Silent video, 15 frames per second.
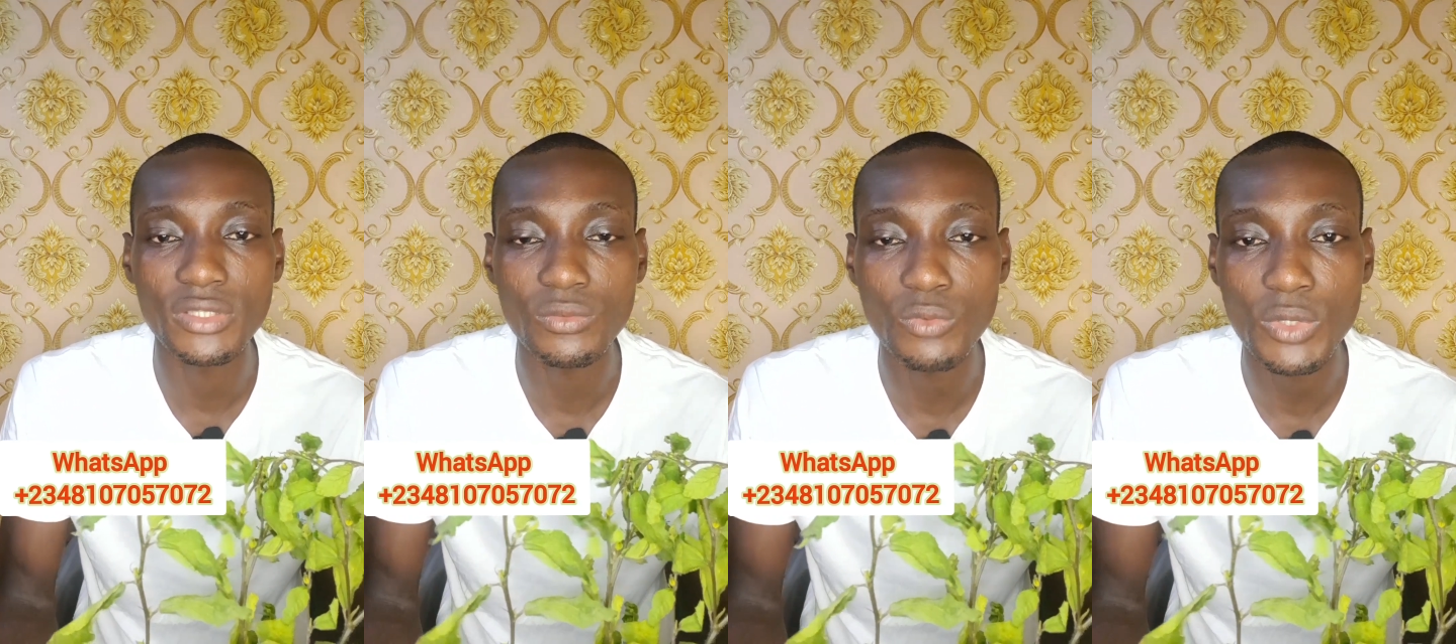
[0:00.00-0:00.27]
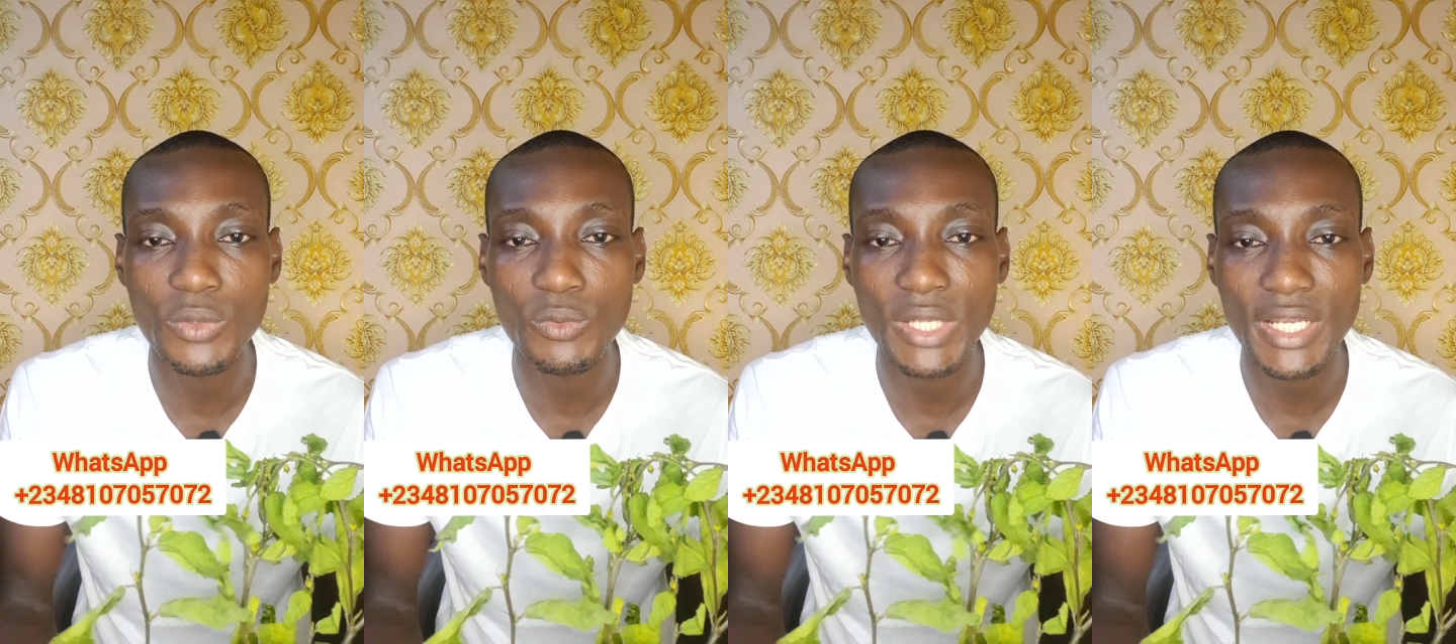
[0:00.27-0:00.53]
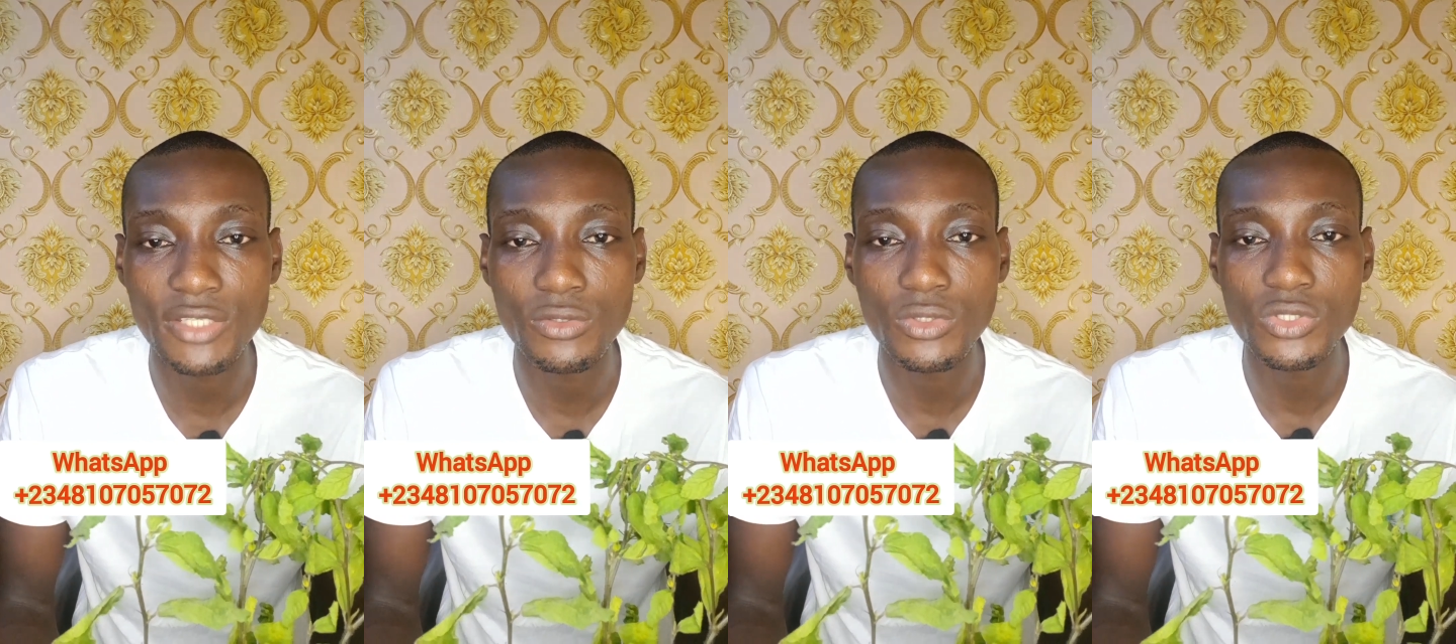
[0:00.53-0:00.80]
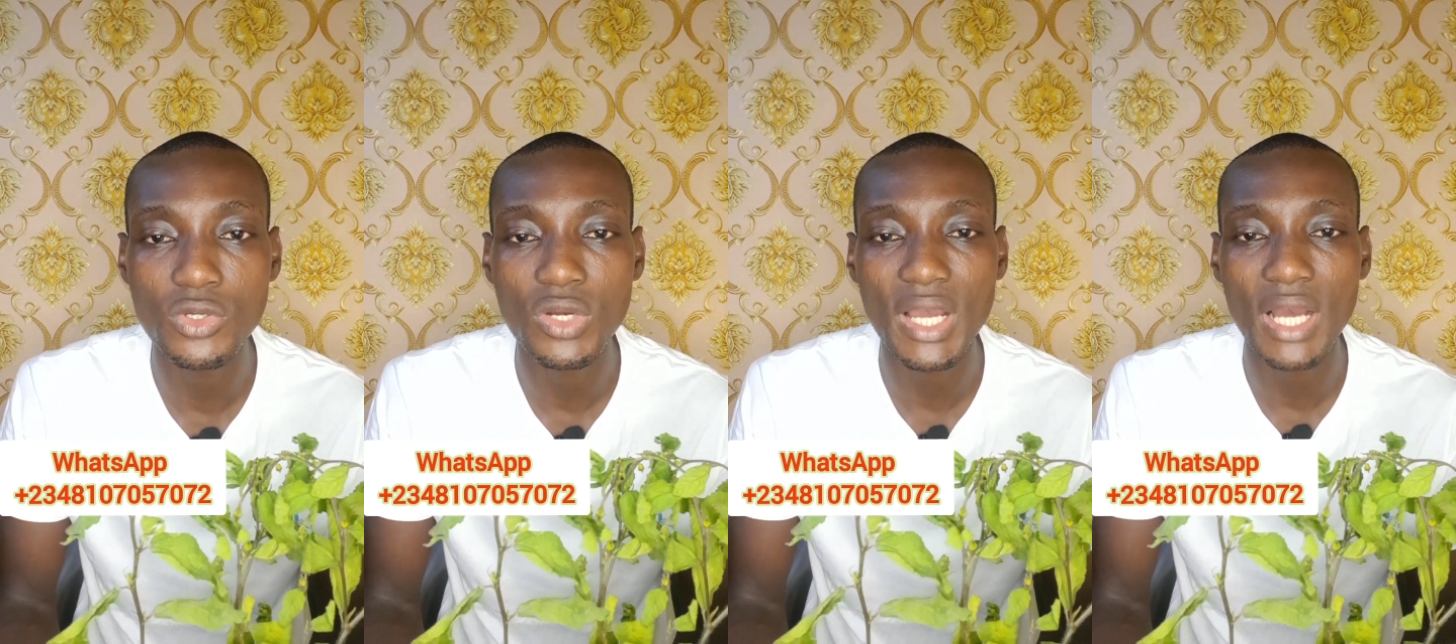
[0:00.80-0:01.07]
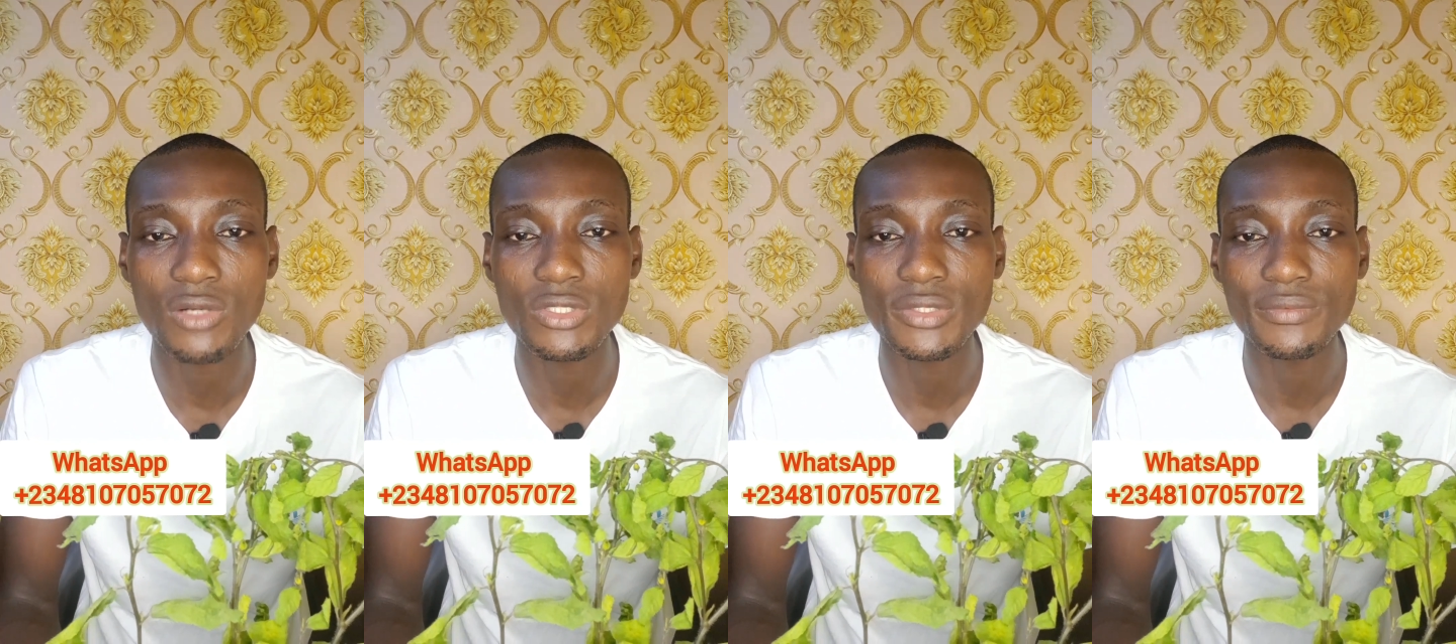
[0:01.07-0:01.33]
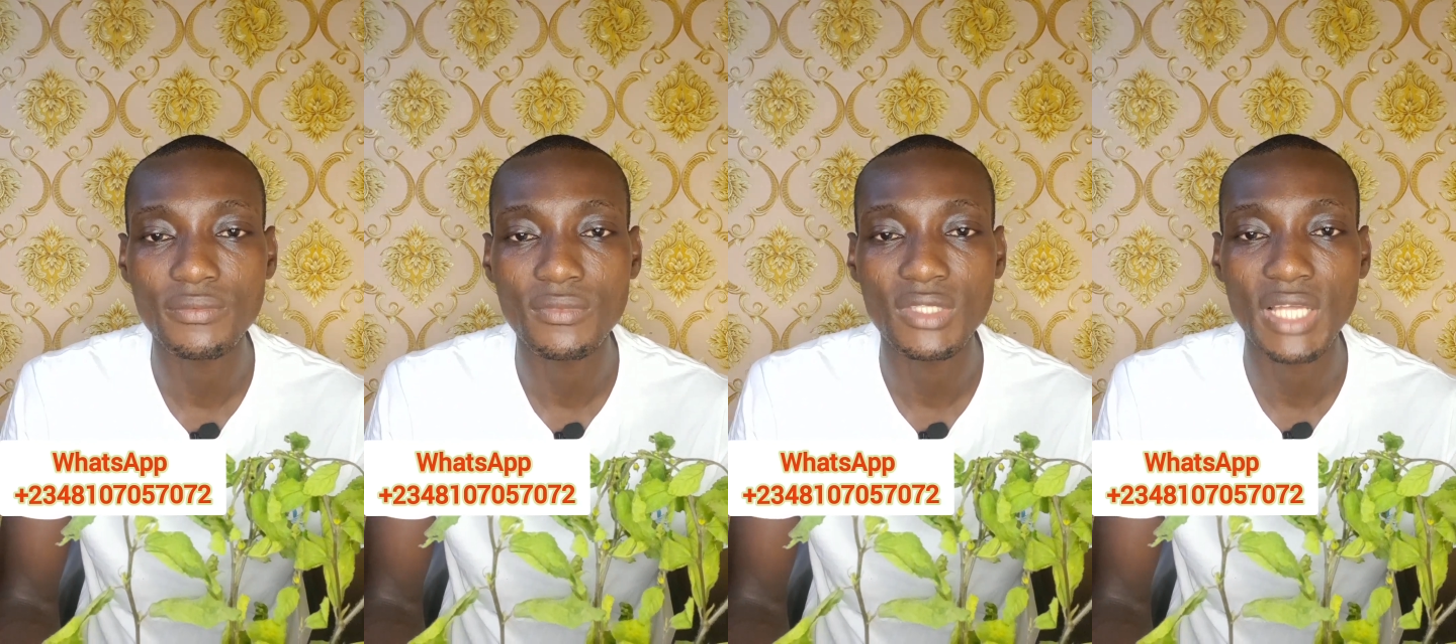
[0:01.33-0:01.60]
word that you soak out,
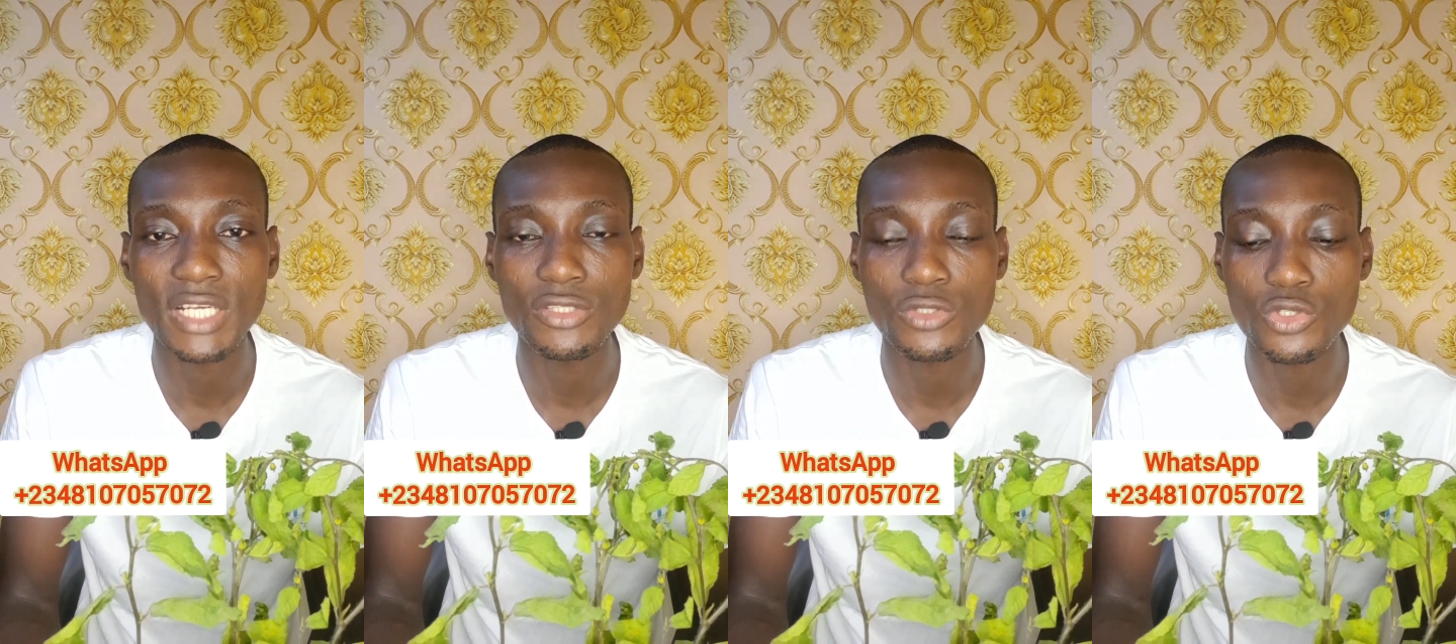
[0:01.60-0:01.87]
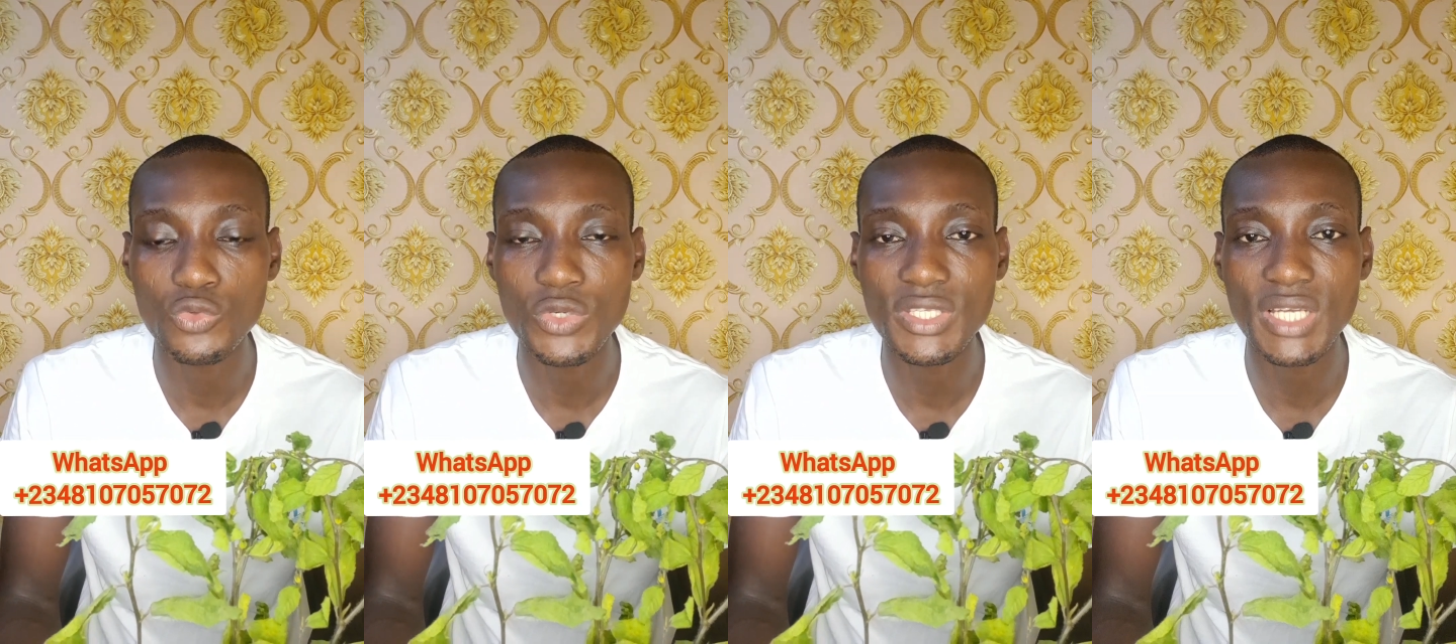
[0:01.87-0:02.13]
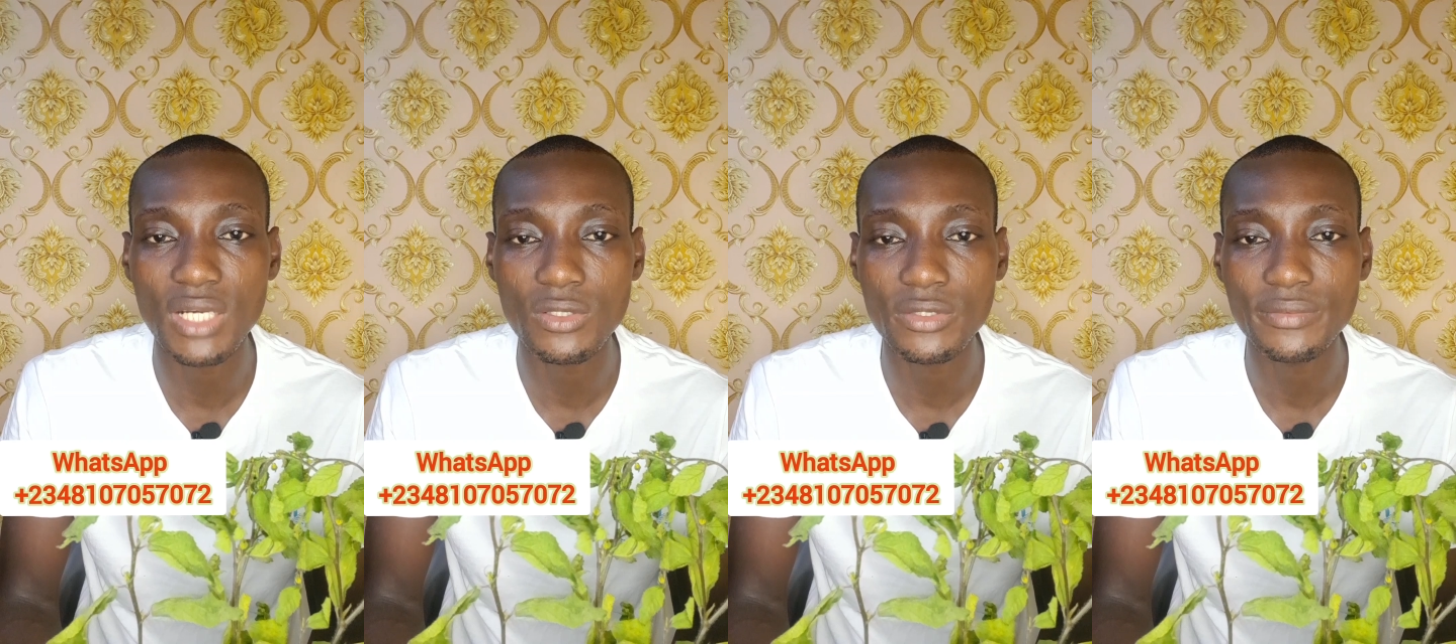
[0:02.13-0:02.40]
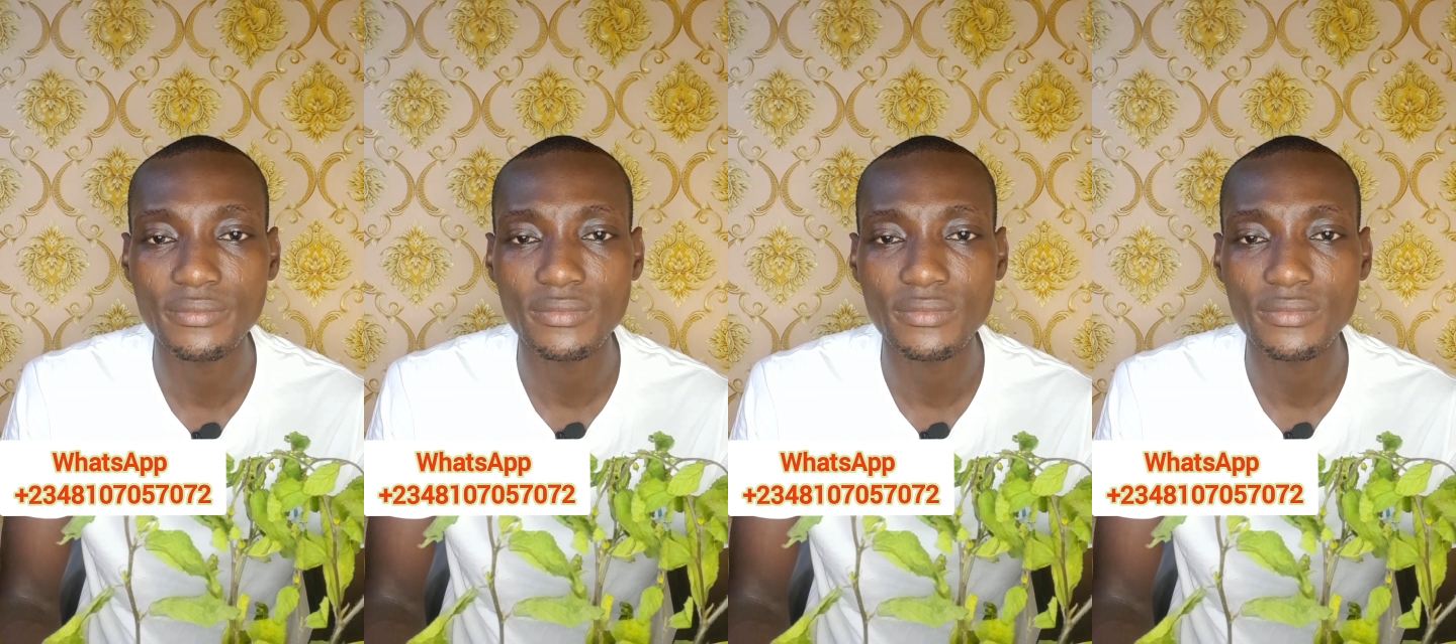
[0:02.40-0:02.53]
that you squeeze out.